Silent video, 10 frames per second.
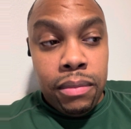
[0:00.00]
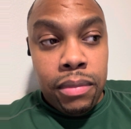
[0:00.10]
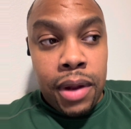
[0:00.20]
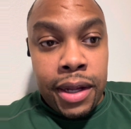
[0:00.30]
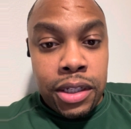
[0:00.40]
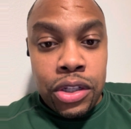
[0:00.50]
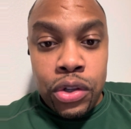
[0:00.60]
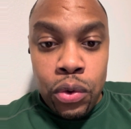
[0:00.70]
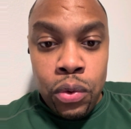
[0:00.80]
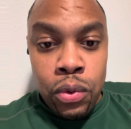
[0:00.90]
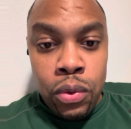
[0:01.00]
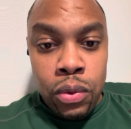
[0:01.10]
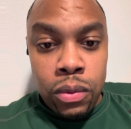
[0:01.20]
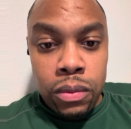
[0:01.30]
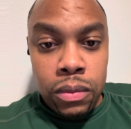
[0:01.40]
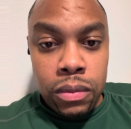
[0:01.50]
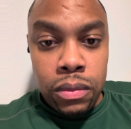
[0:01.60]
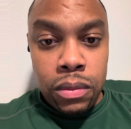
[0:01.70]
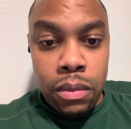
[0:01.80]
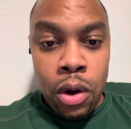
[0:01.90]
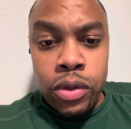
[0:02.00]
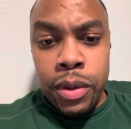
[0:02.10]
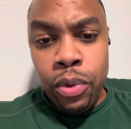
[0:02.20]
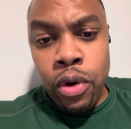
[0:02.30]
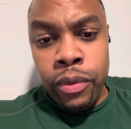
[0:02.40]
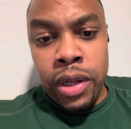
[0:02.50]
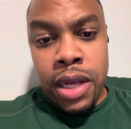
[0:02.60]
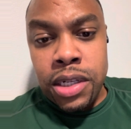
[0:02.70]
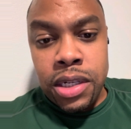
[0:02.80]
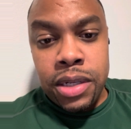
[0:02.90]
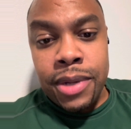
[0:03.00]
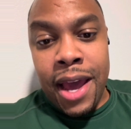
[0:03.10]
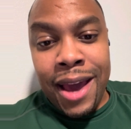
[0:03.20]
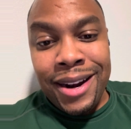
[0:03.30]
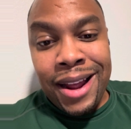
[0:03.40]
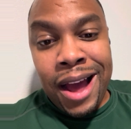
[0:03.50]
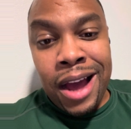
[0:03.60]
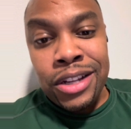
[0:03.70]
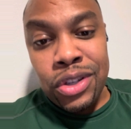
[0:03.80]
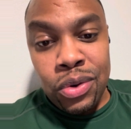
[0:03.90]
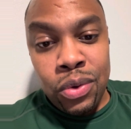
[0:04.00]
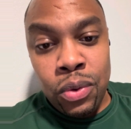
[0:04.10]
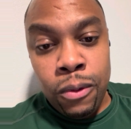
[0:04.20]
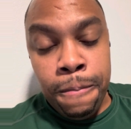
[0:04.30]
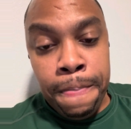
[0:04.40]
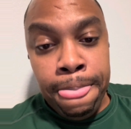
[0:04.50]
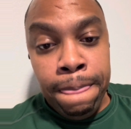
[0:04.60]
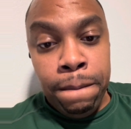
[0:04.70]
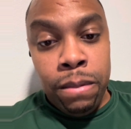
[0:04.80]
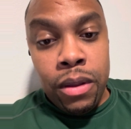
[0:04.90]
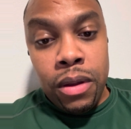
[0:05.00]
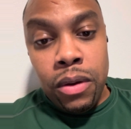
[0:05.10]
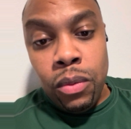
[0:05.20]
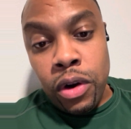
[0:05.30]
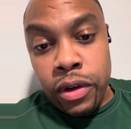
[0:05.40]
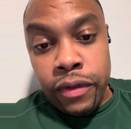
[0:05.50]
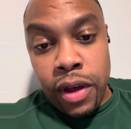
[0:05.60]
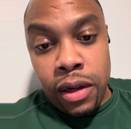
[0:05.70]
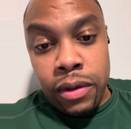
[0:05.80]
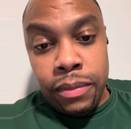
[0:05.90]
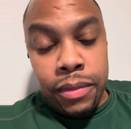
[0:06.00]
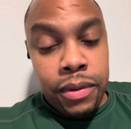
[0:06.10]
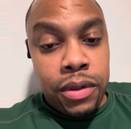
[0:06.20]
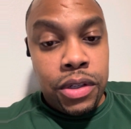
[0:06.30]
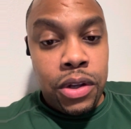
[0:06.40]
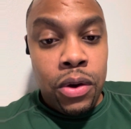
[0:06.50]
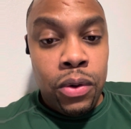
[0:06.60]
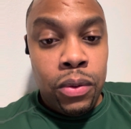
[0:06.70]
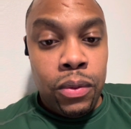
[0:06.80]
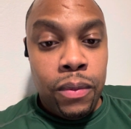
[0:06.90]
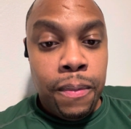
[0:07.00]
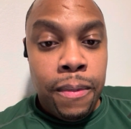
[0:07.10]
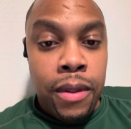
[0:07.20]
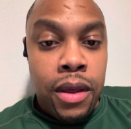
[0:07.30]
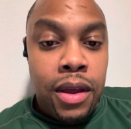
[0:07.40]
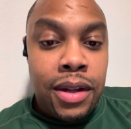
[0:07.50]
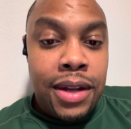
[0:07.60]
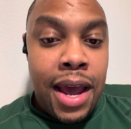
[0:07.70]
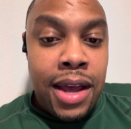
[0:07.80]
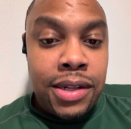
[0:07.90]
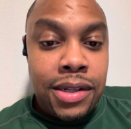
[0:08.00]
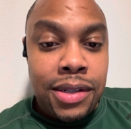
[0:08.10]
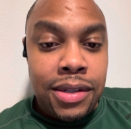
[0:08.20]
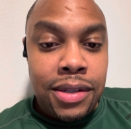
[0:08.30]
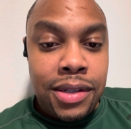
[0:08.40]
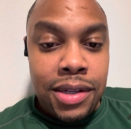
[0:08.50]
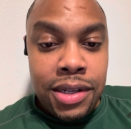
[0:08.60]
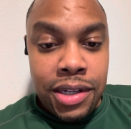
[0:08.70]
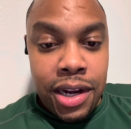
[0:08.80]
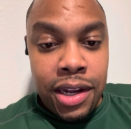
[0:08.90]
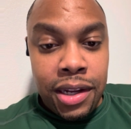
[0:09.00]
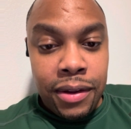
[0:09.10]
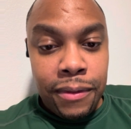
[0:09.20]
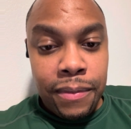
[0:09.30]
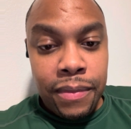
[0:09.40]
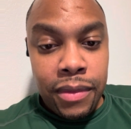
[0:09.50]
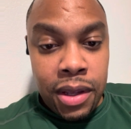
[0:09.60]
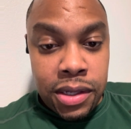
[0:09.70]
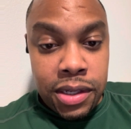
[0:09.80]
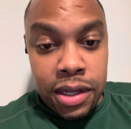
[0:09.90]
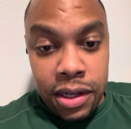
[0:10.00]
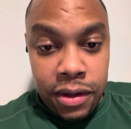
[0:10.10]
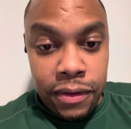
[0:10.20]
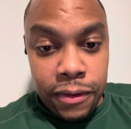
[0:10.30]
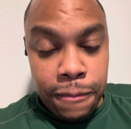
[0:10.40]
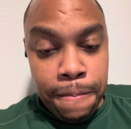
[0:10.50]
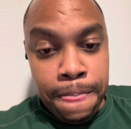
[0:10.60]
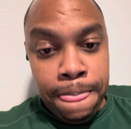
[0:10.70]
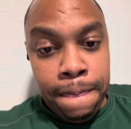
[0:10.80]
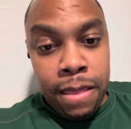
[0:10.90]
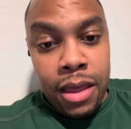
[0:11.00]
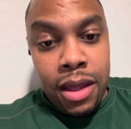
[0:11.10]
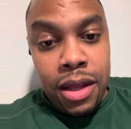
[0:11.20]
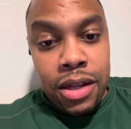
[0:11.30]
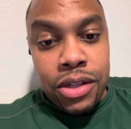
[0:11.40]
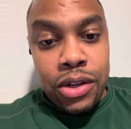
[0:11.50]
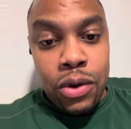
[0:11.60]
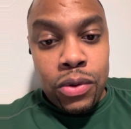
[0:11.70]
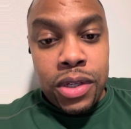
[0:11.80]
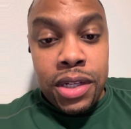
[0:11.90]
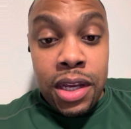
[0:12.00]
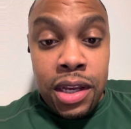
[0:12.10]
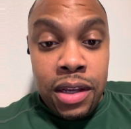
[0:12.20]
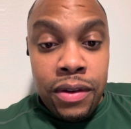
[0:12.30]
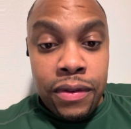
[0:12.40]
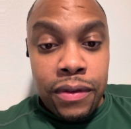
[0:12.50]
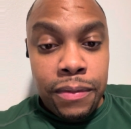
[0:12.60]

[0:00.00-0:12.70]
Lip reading: like the two most important relationships I had in high school were developed. So that's CJ and Steve. So Steve,